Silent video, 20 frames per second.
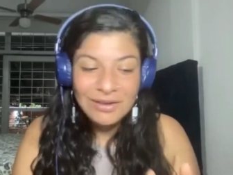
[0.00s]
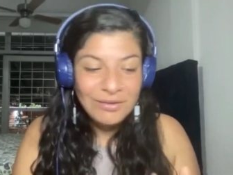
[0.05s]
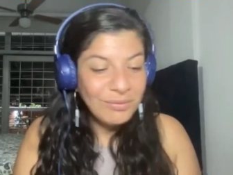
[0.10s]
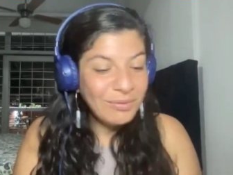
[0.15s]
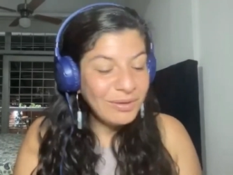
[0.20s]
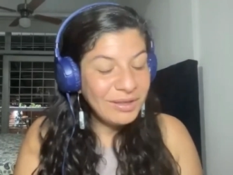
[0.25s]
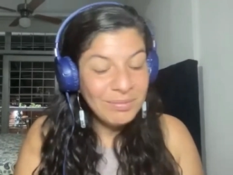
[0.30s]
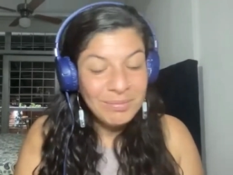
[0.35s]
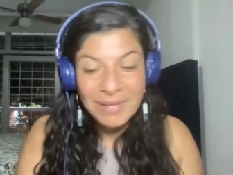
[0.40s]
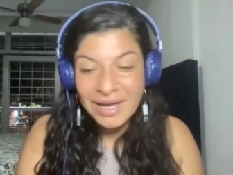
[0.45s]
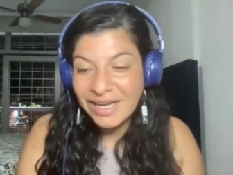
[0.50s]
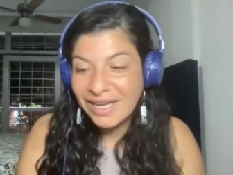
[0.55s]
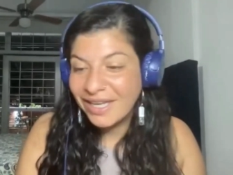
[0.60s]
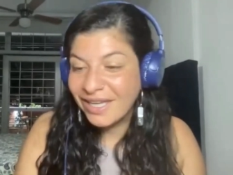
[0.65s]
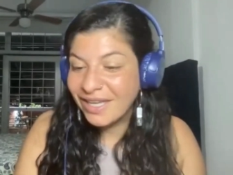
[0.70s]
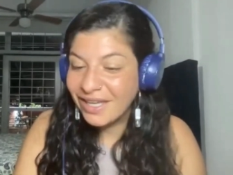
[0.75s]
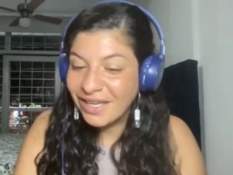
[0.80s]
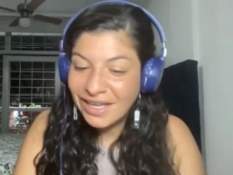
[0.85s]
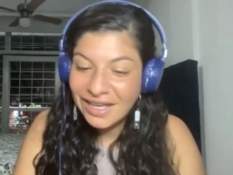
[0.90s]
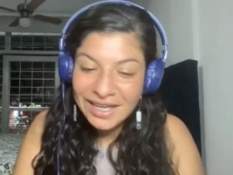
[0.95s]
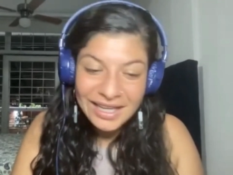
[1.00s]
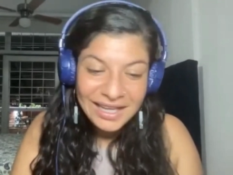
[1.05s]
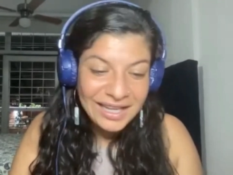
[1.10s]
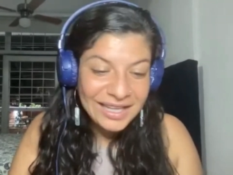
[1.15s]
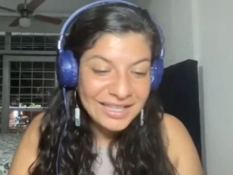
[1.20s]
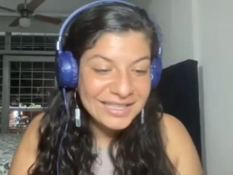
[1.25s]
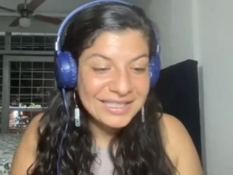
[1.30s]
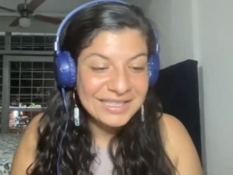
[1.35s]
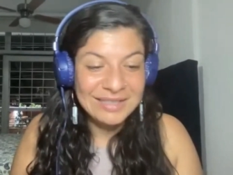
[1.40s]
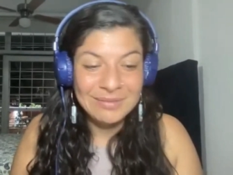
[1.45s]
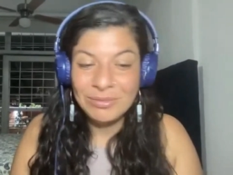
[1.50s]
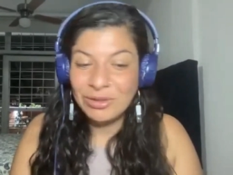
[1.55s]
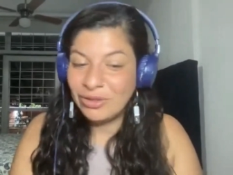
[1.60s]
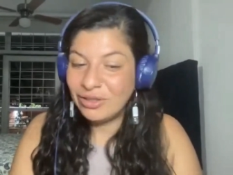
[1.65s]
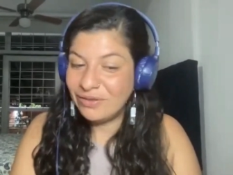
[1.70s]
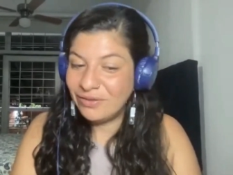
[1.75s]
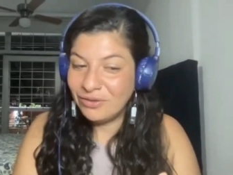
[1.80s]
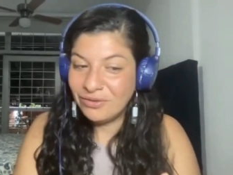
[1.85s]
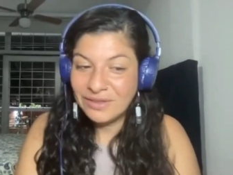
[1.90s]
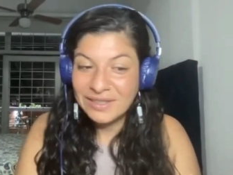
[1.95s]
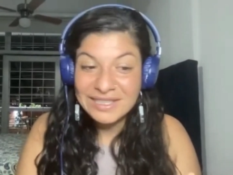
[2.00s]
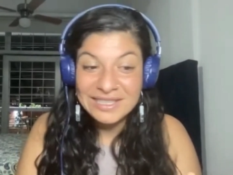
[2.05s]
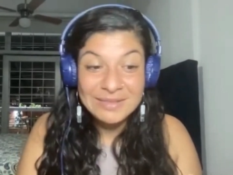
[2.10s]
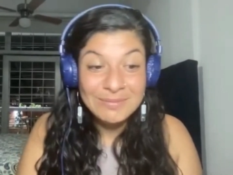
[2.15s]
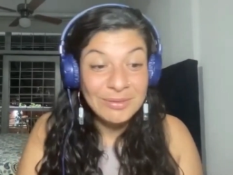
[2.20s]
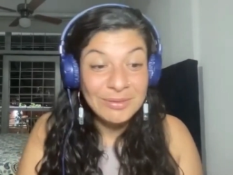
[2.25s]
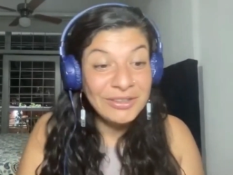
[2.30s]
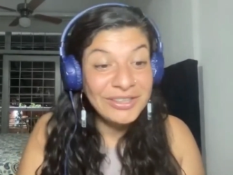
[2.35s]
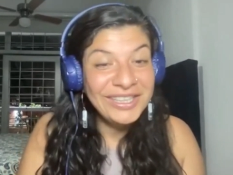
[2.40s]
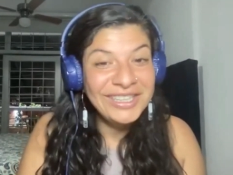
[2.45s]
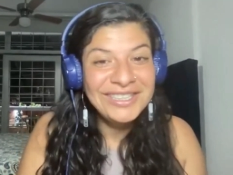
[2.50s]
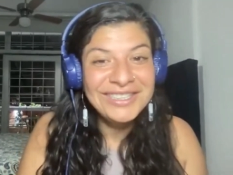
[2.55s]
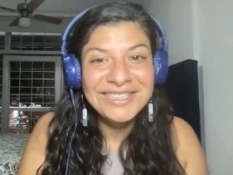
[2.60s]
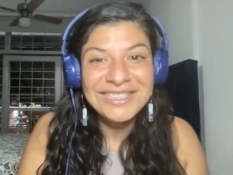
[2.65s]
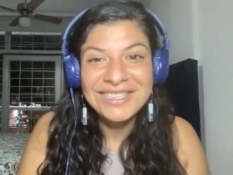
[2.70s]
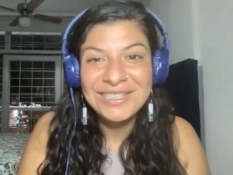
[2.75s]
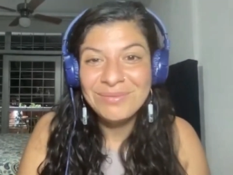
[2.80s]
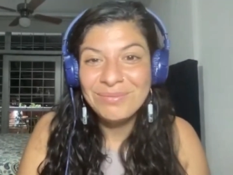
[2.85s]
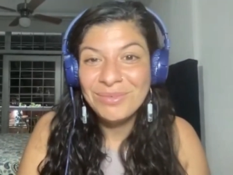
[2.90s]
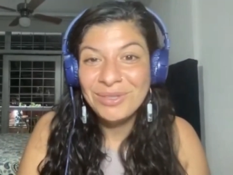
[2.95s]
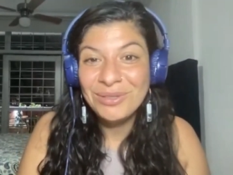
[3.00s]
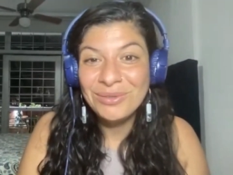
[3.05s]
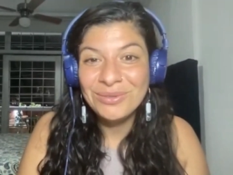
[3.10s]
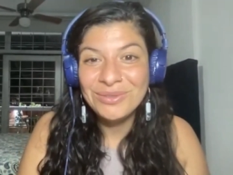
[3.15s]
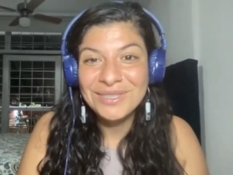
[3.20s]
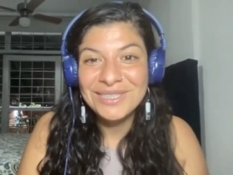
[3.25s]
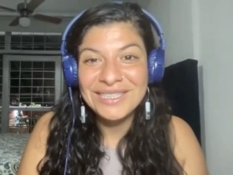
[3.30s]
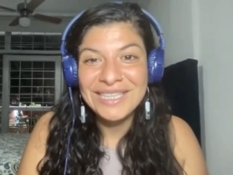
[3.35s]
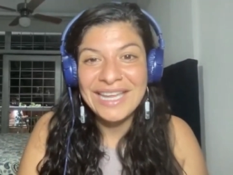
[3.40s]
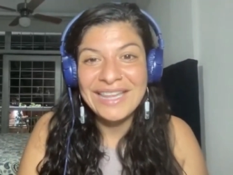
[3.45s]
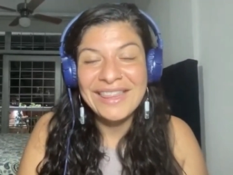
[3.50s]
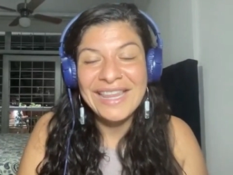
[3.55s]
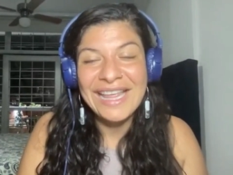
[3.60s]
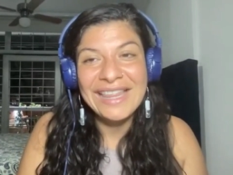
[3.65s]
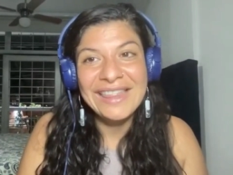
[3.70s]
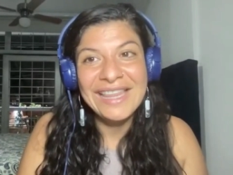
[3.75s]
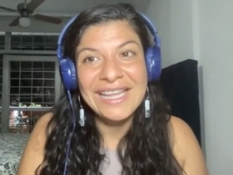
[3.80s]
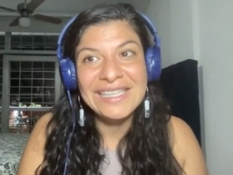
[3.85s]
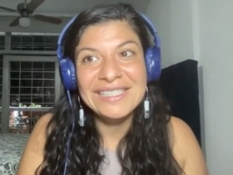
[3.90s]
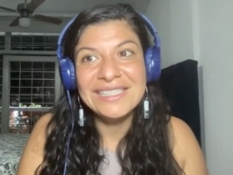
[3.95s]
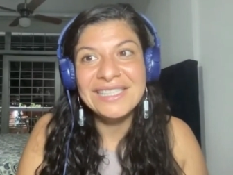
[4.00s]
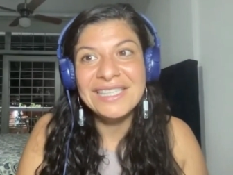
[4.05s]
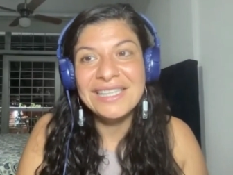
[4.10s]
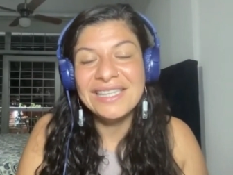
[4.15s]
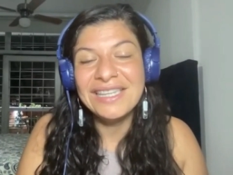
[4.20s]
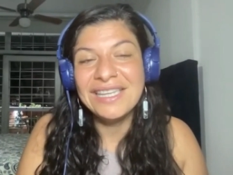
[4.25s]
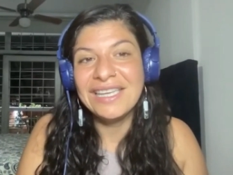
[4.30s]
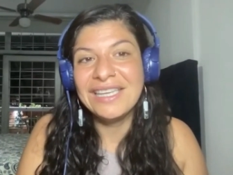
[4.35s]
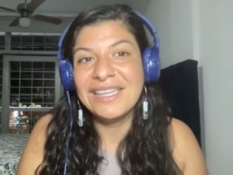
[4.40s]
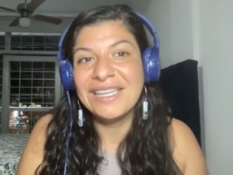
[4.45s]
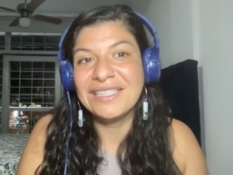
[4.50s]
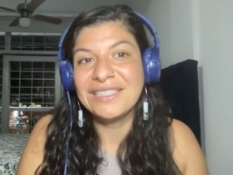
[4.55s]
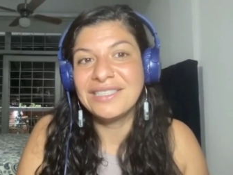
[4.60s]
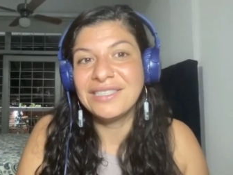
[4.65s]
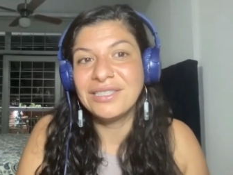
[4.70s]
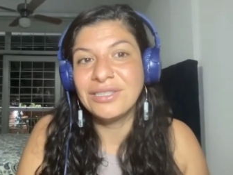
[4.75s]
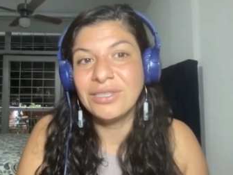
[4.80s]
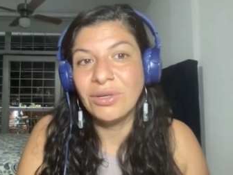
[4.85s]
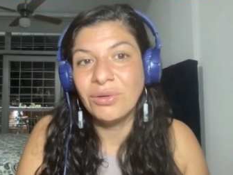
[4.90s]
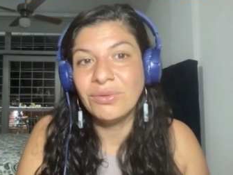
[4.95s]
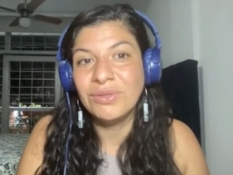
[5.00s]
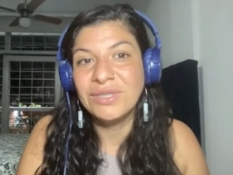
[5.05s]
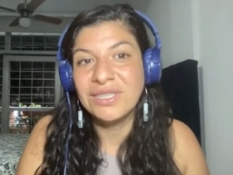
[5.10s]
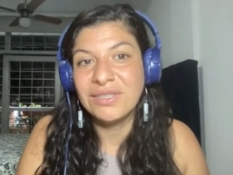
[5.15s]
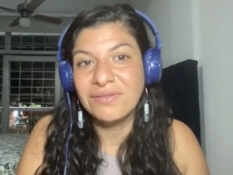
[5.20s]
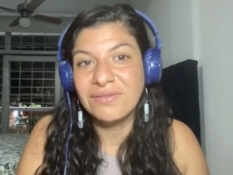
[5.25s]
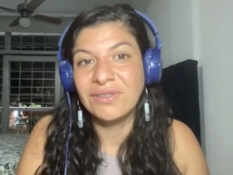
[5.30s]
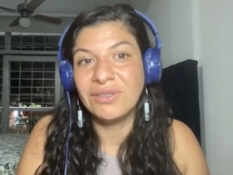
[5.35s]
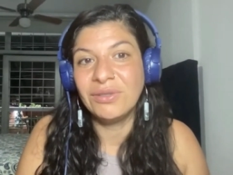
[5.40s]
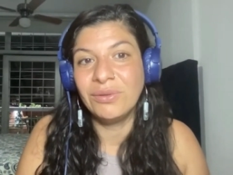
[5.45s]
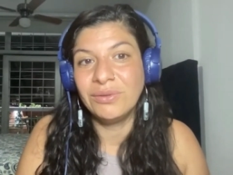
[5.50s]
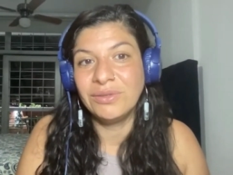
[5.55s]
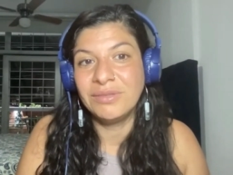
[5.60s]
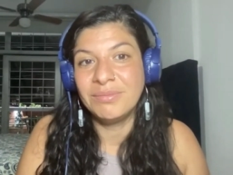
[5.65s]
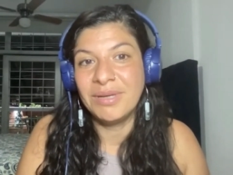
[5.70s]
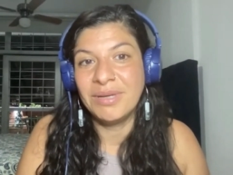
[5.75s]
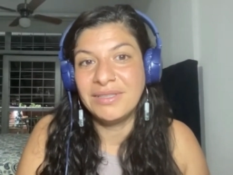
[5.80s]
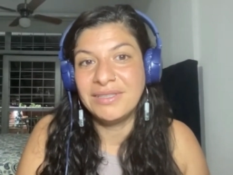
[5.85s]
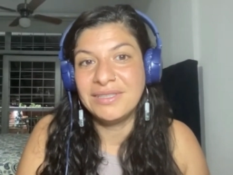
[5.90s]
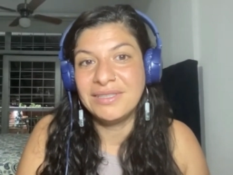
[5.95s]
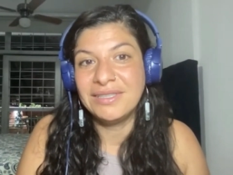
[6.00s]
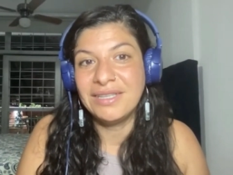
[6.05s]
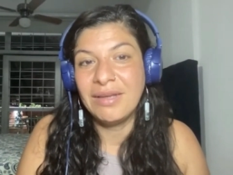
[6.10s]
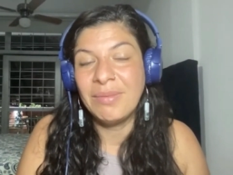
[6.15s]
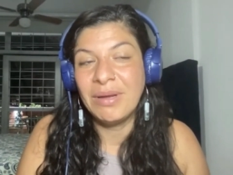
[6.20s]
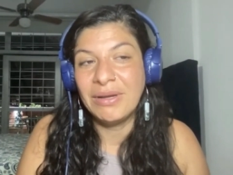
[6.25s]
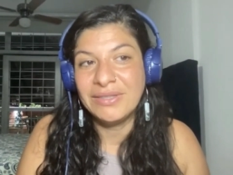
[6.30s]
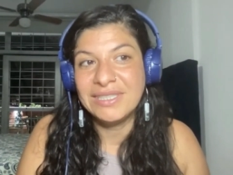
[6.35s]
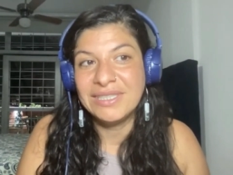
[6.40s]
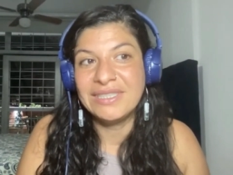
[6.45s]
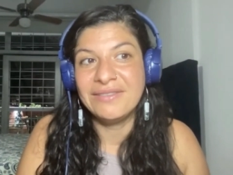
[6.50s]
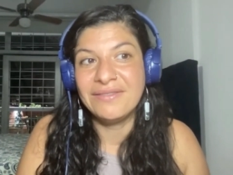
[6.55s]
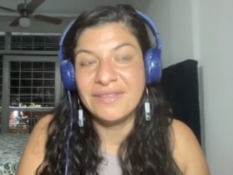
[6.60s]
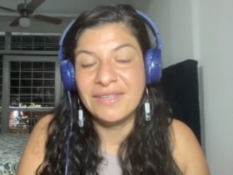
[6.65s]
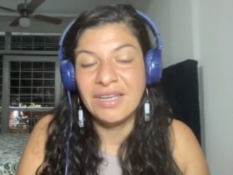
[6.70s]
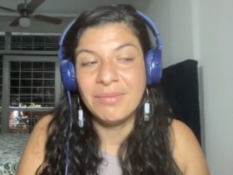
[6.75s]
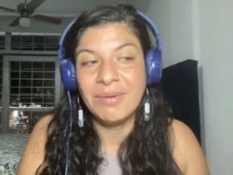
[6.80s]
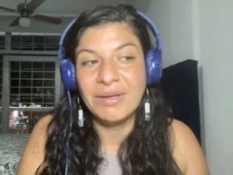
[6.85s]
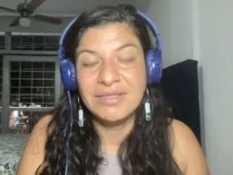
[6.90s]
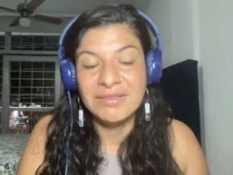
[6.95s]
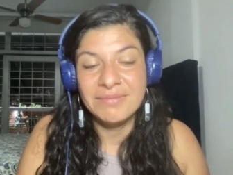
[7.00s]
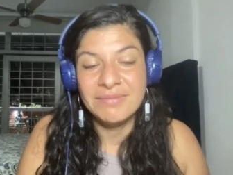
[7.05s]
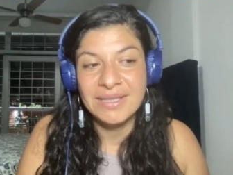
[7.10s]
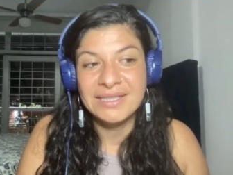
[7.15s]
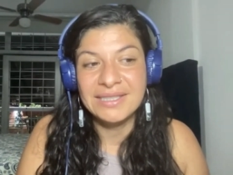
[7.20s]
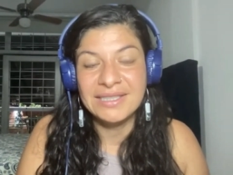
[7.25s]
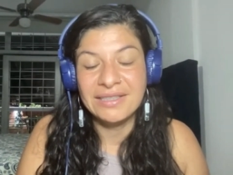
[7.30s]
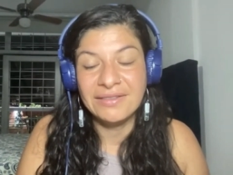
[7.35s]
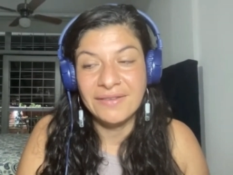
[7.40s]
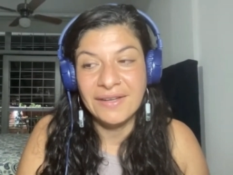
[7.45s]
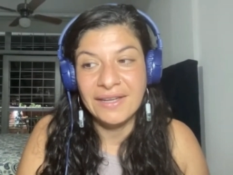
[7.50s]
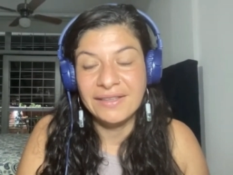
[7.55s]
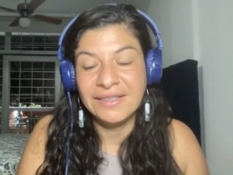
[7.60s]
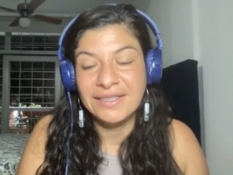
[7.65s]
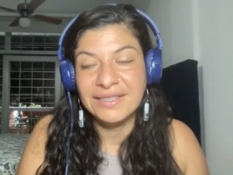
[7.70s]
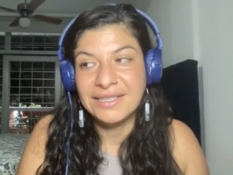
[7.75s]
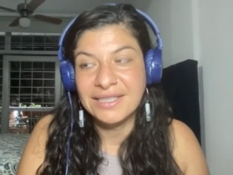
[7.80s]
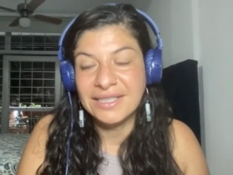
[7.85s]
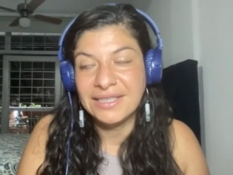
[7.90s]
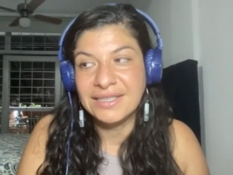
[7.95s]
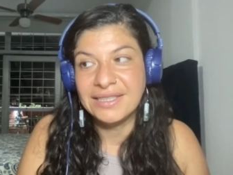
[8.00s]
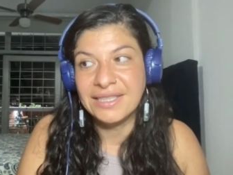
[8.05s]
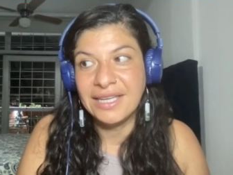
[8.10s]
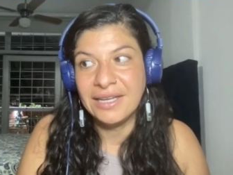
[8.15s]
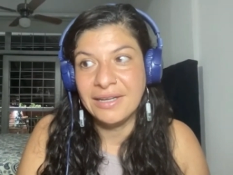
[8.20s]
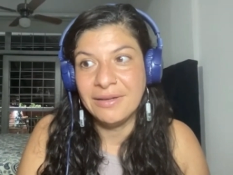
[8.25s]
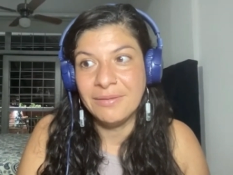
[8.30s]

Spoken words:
With money, it's similar. You've experienced abuse. And that's the thing that's so difficult about TV, about domestic violence, is